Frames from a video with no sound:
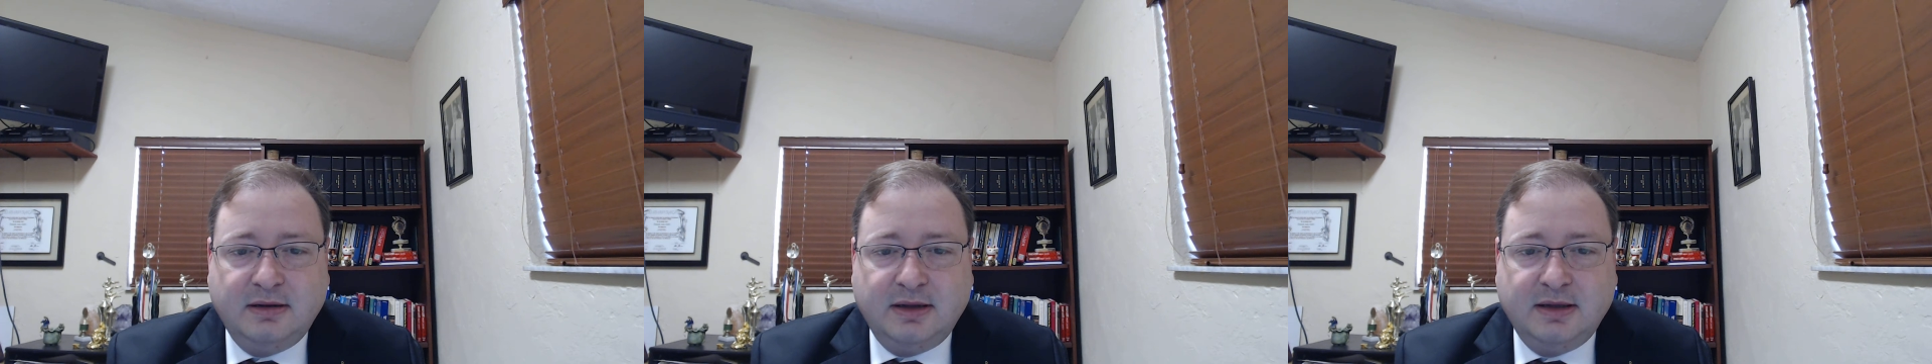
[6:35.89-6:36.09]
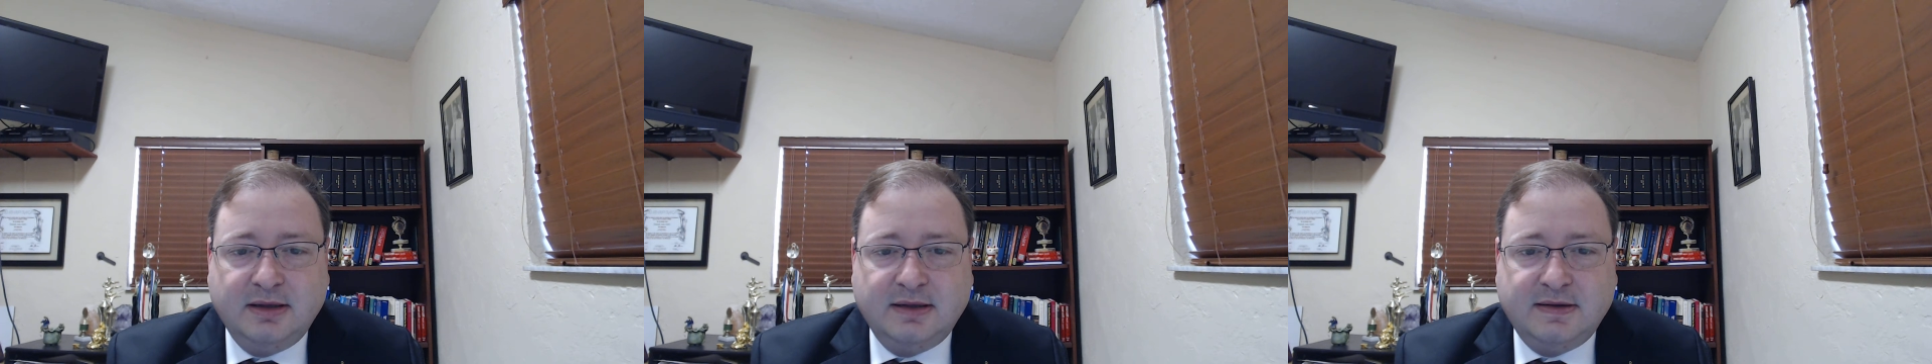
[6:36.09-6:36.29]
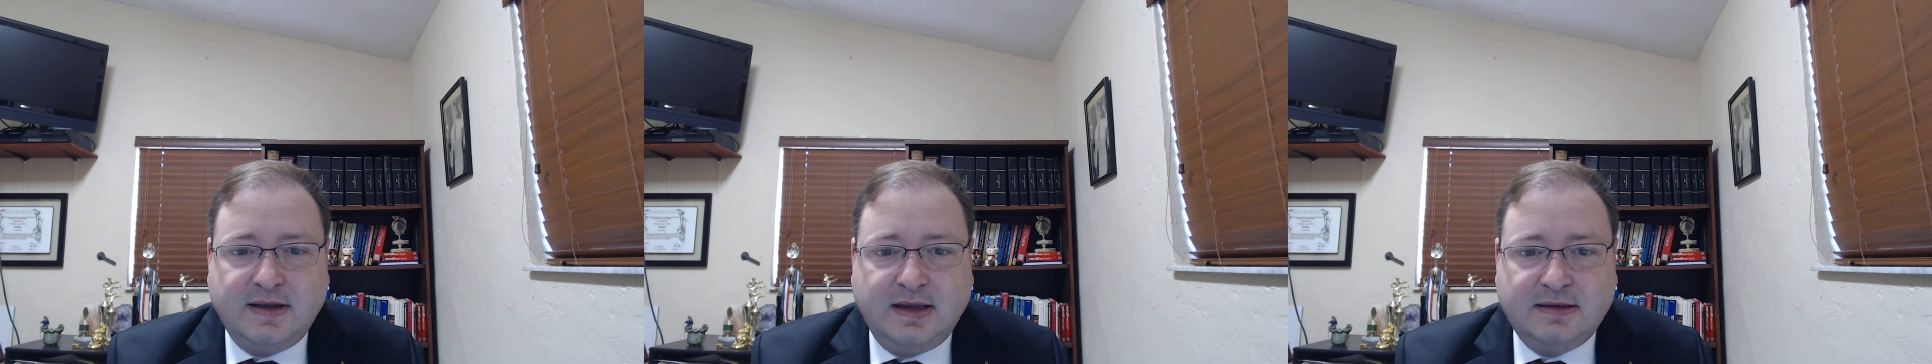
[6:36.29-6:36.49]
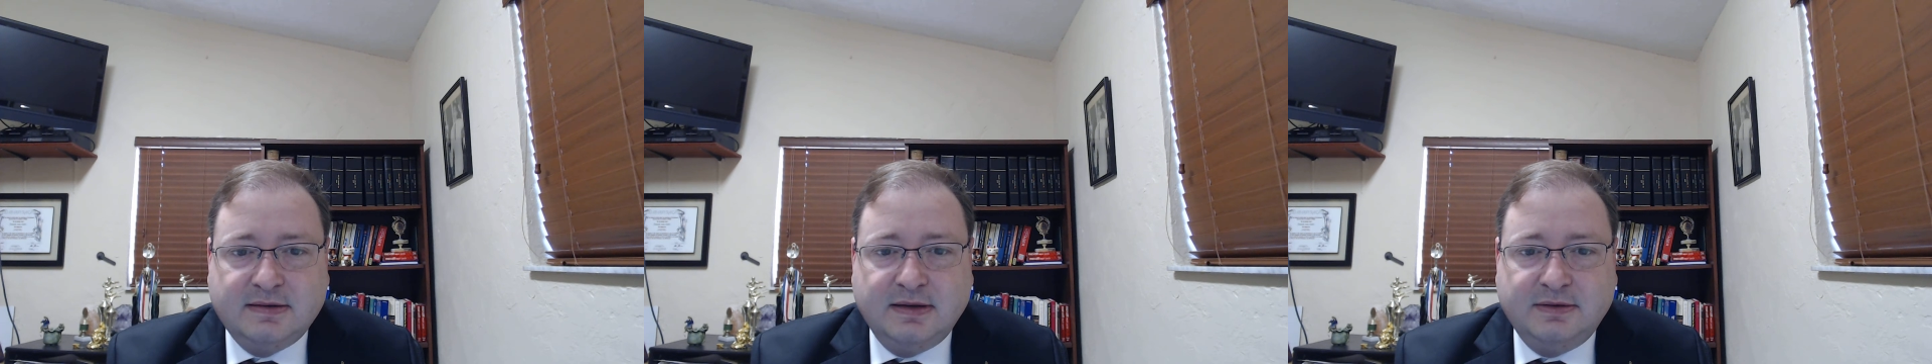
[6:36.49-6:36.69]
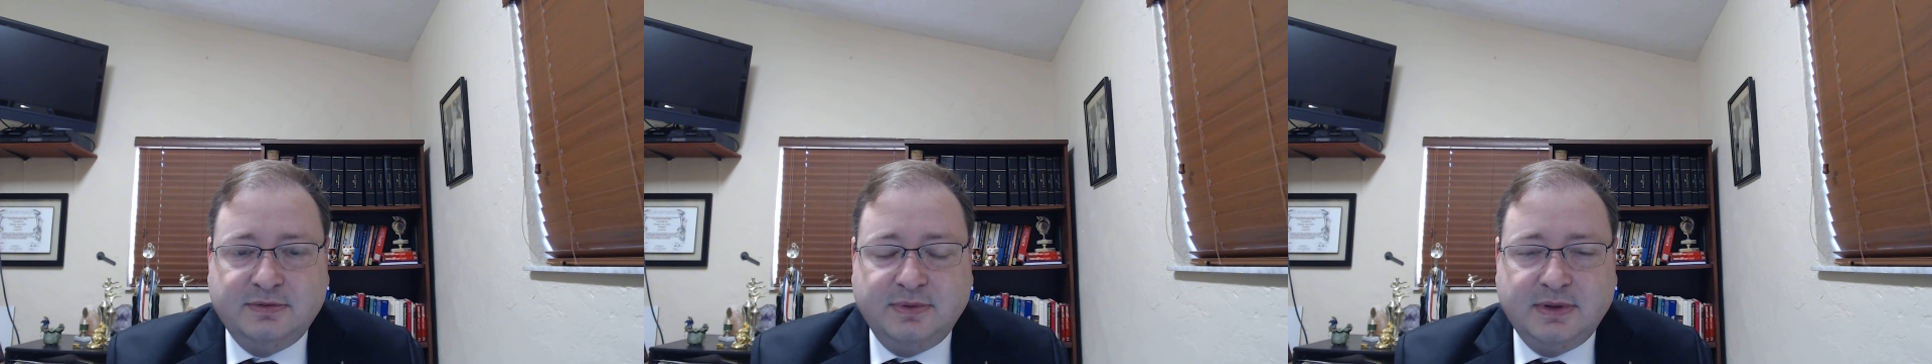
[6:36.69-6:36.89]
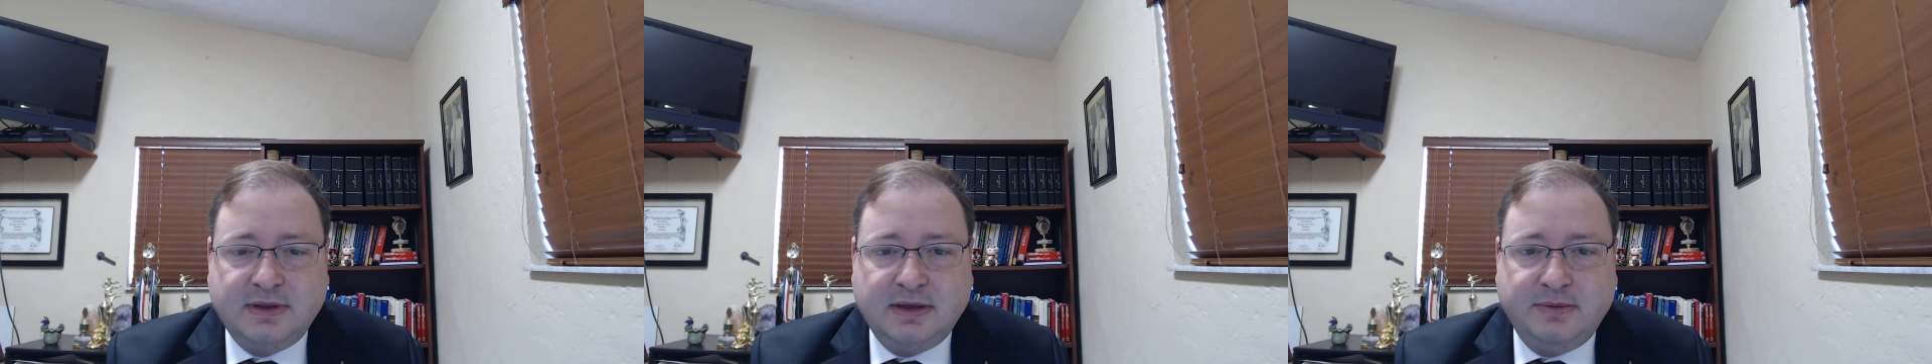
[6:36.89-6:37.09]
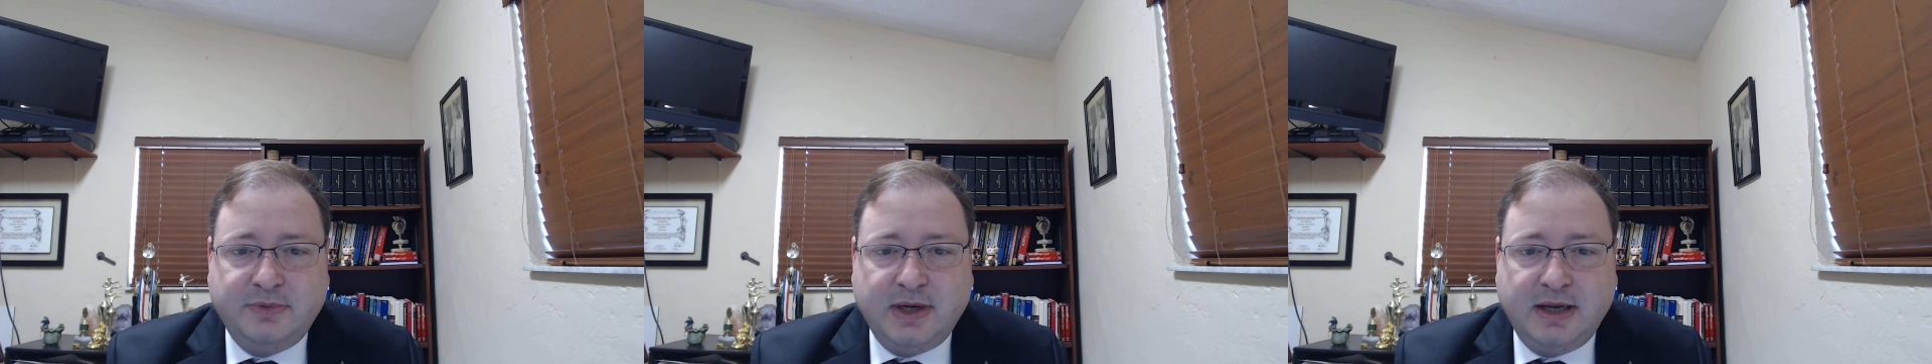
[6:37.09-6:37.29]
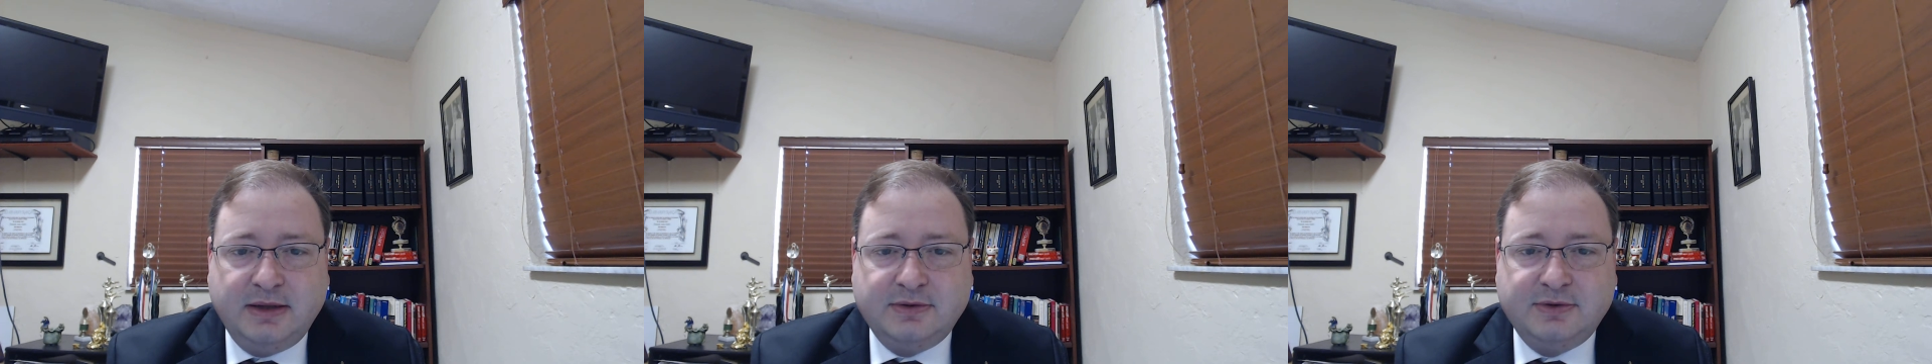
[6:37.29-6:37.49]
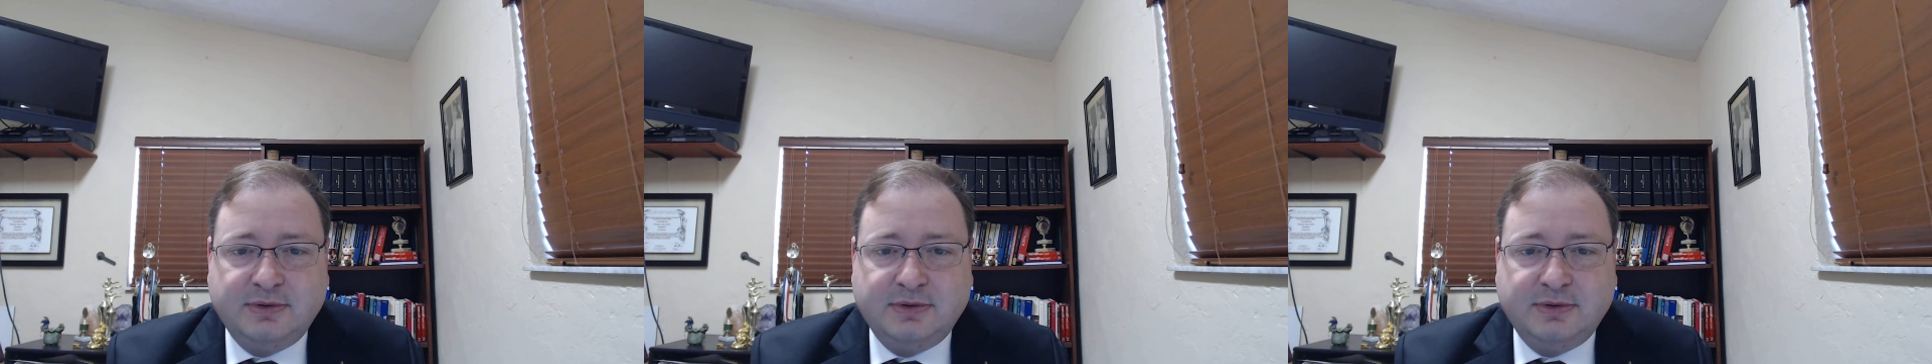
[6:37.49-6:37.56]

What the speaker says: in the text that relates